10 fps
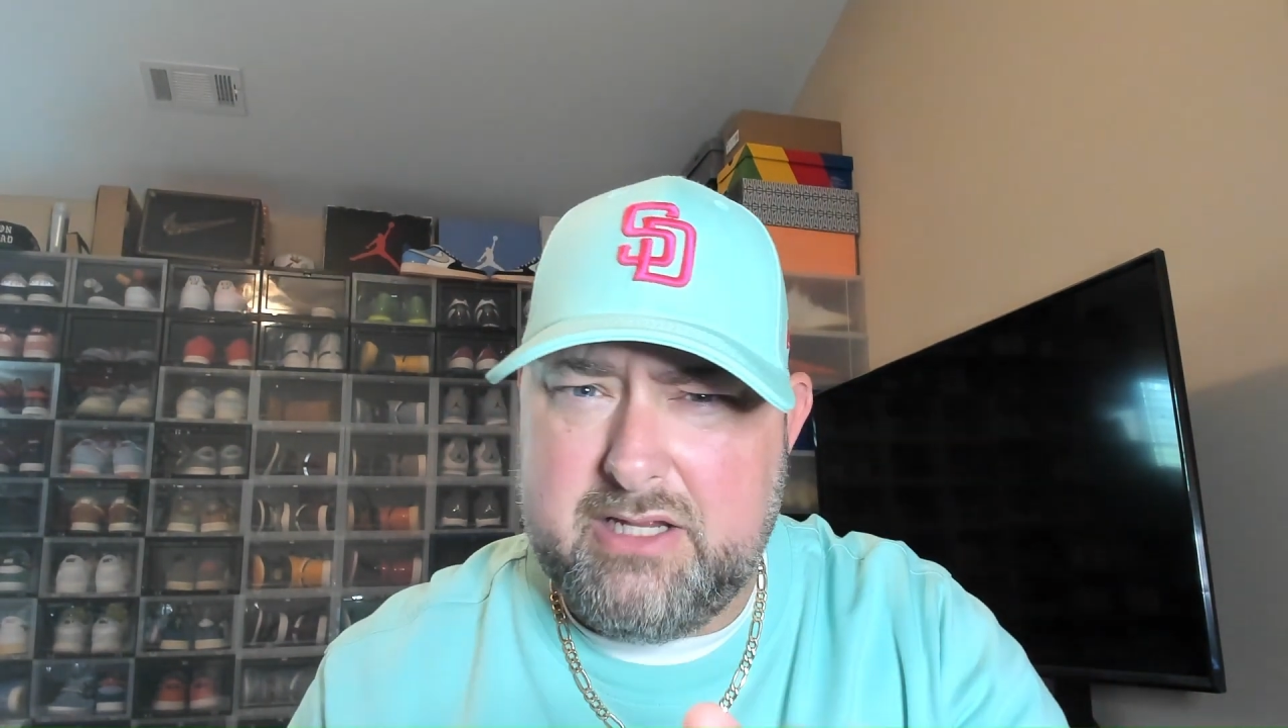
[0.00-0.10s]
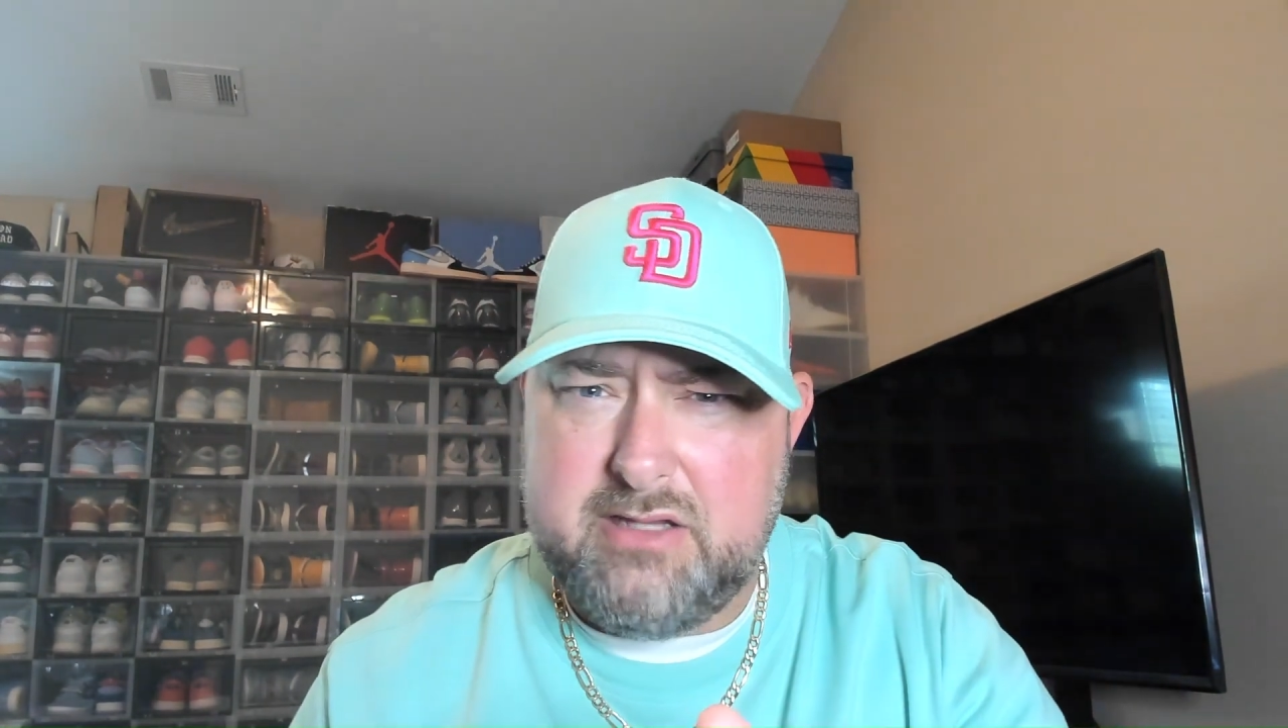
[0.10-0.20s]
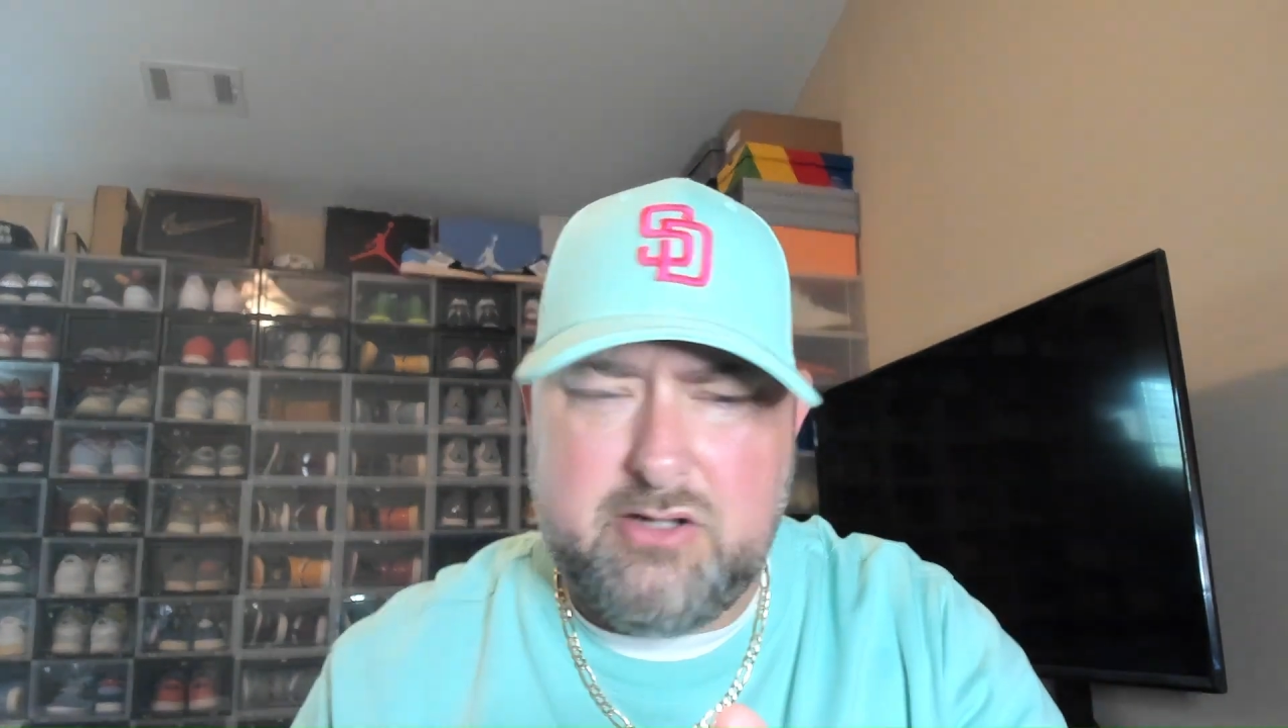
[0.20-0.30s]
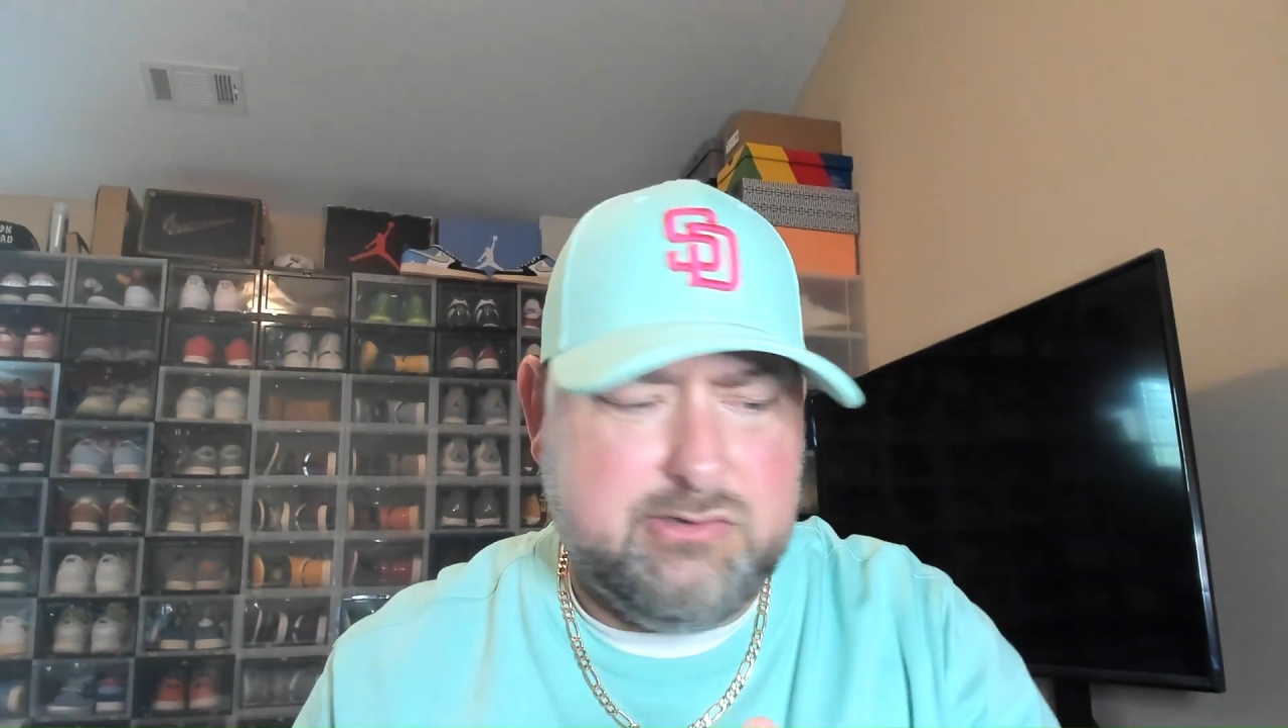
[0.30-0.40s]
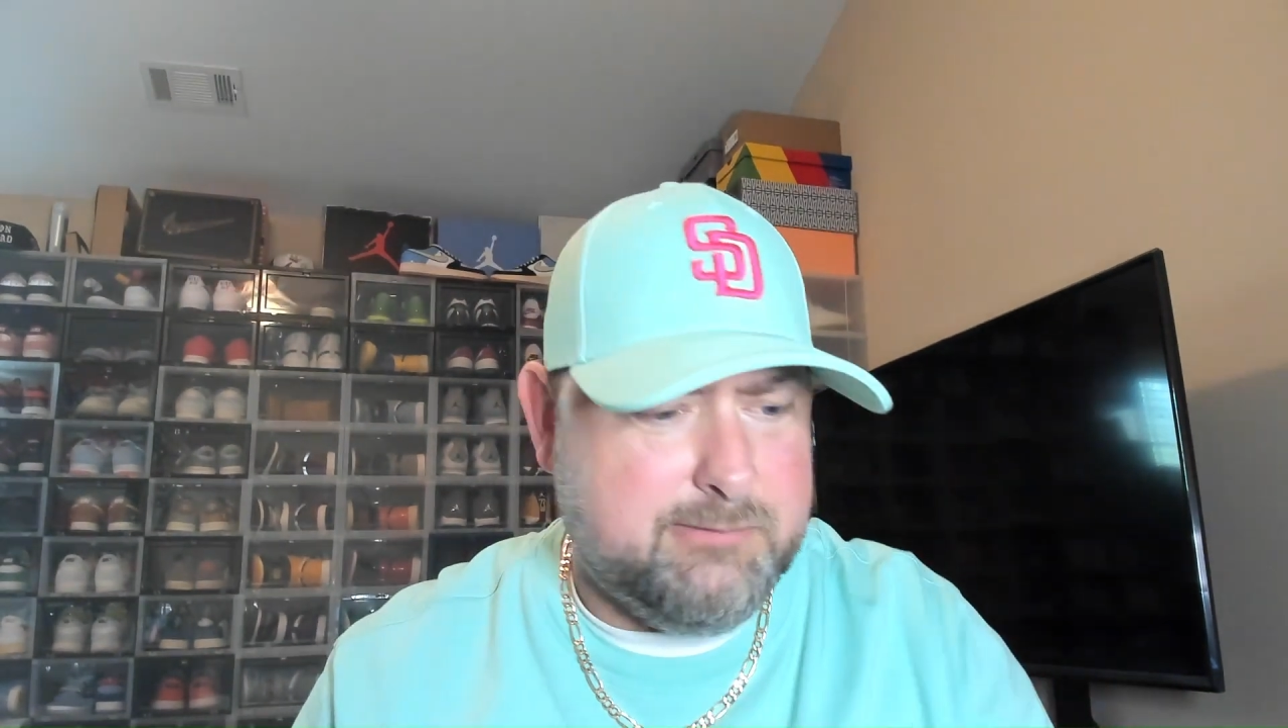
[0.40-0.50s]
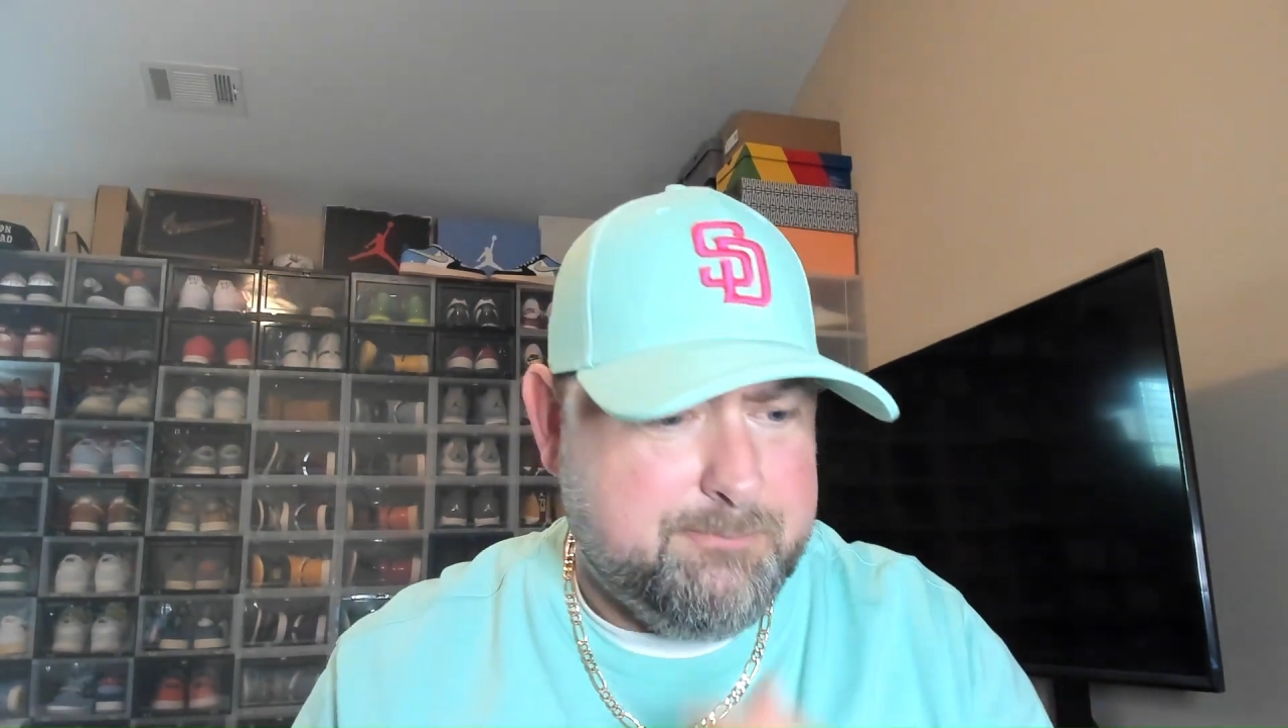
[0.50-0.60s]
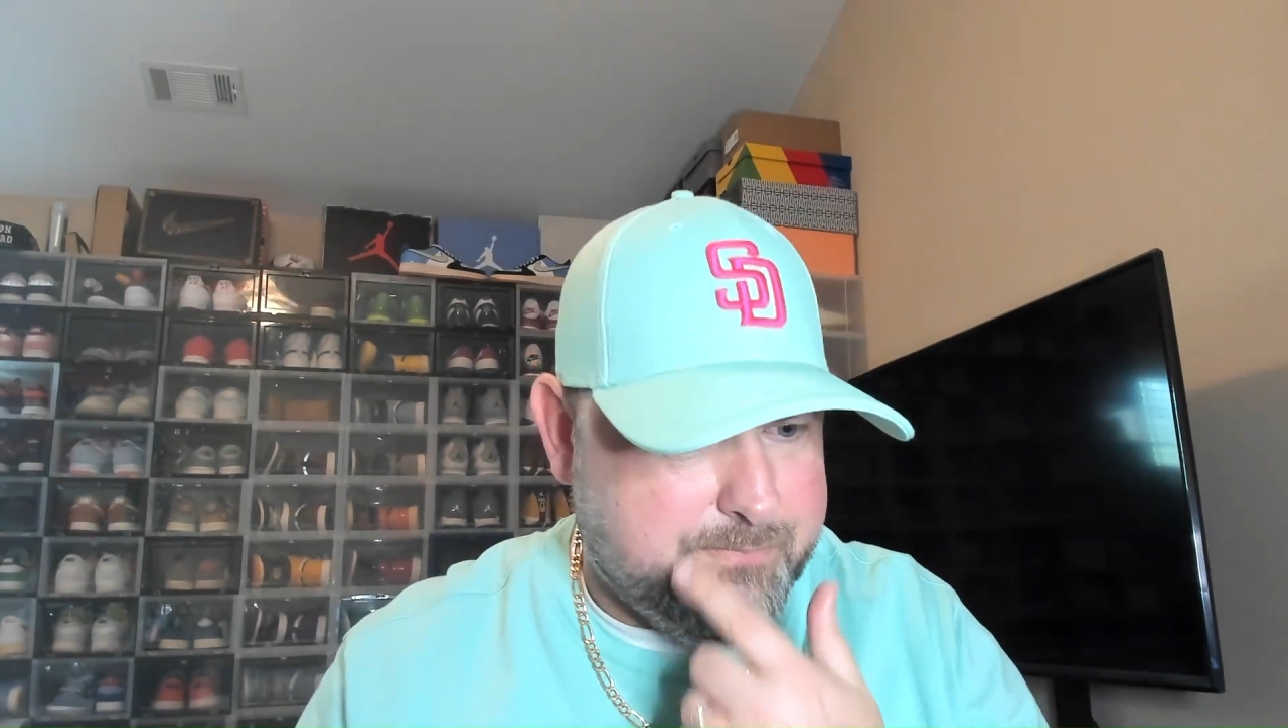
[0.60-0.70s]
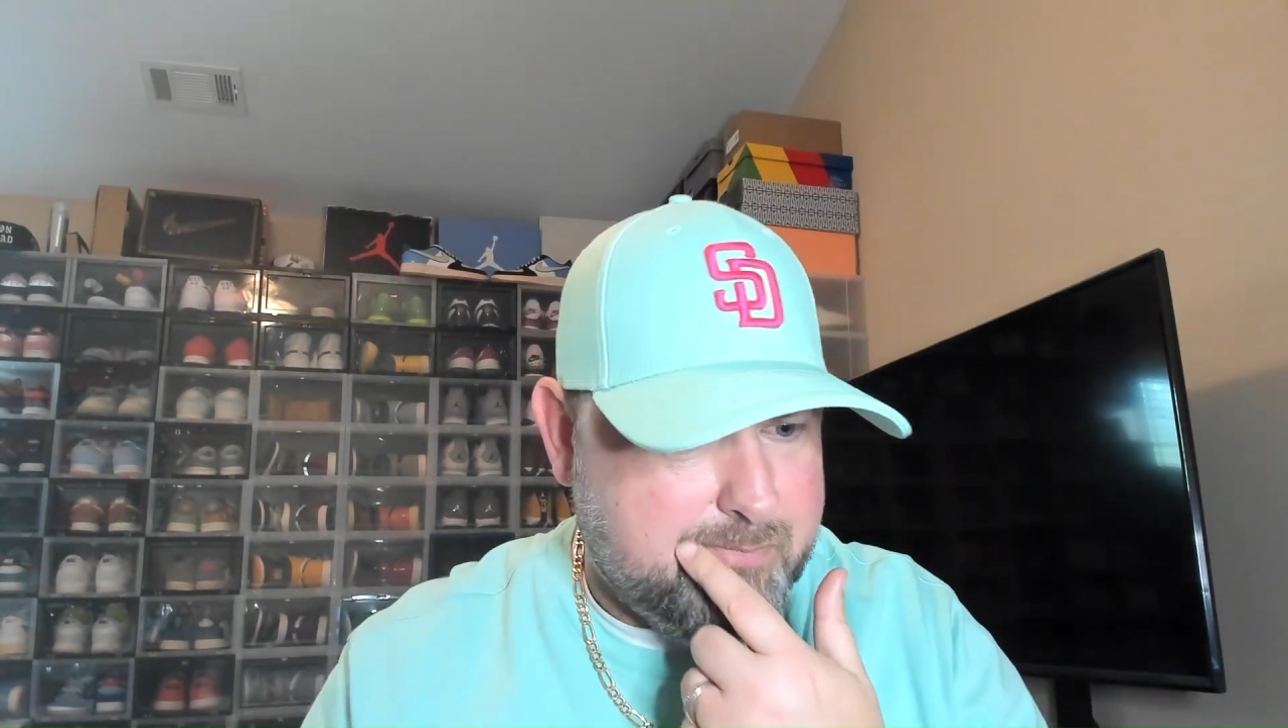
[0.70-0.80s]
eat those?